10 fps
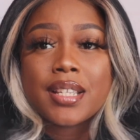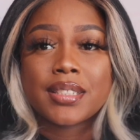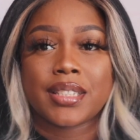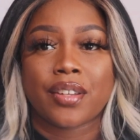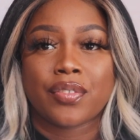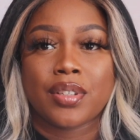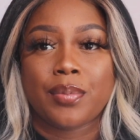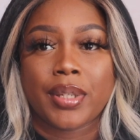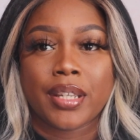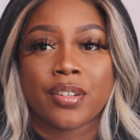It's definitely
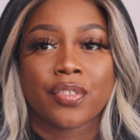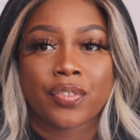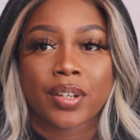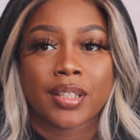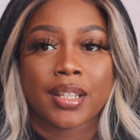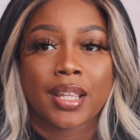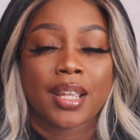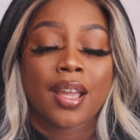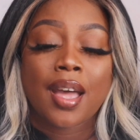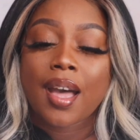beginner
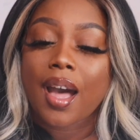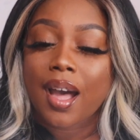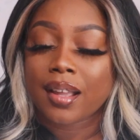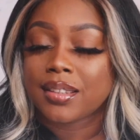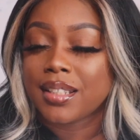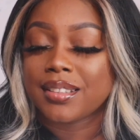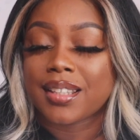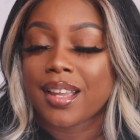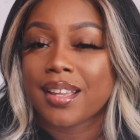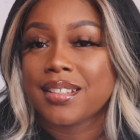friendly. I think
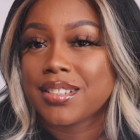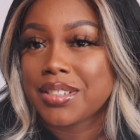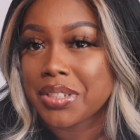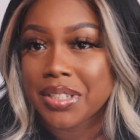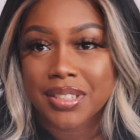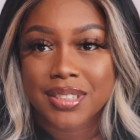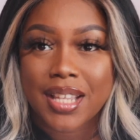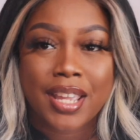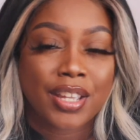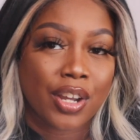that she is
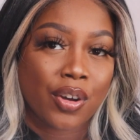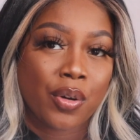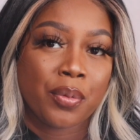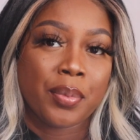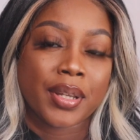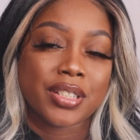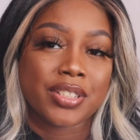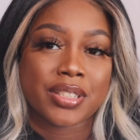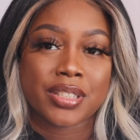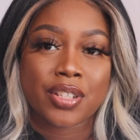a go, but
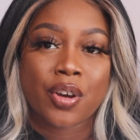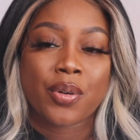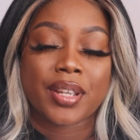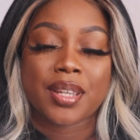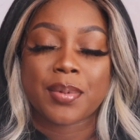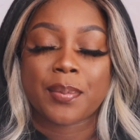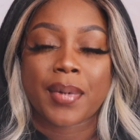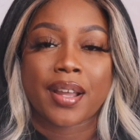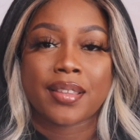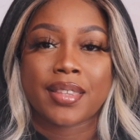just know and keep in
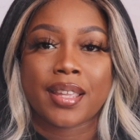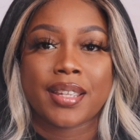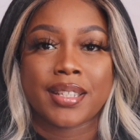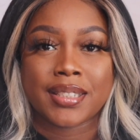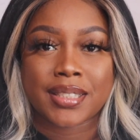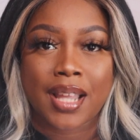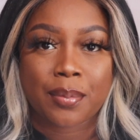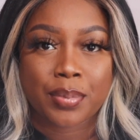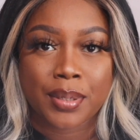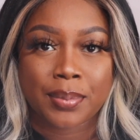mind that it is
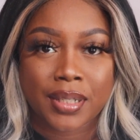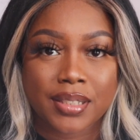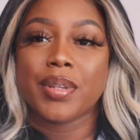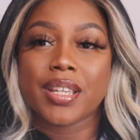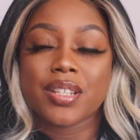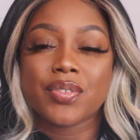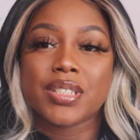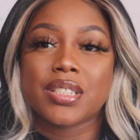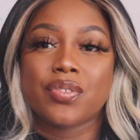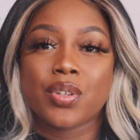not pre-plucked. But yeah,
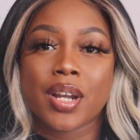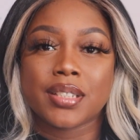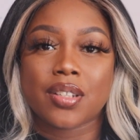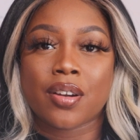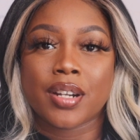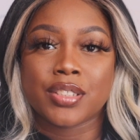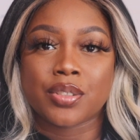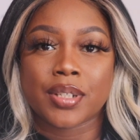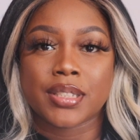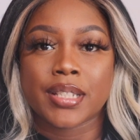Divas, if you guys are
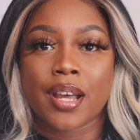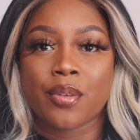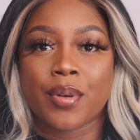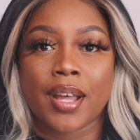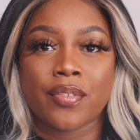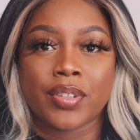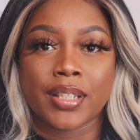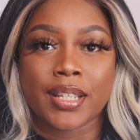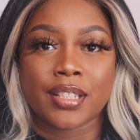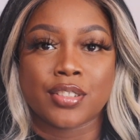interested, I will have the
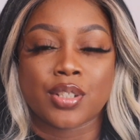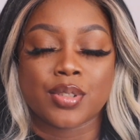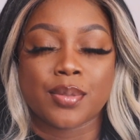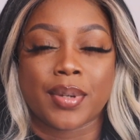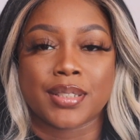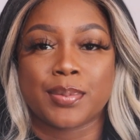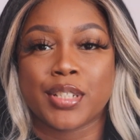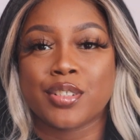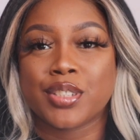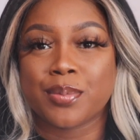link in the description box
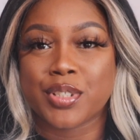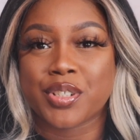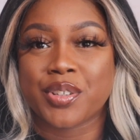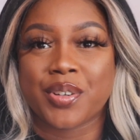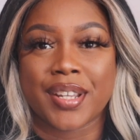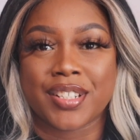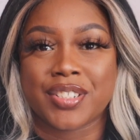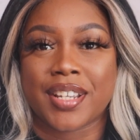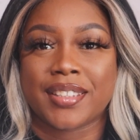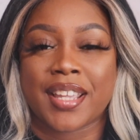below, so be sure to go ahead and
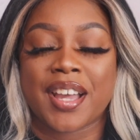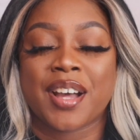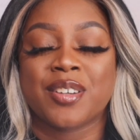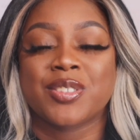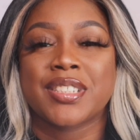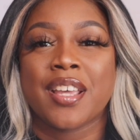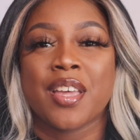check that out.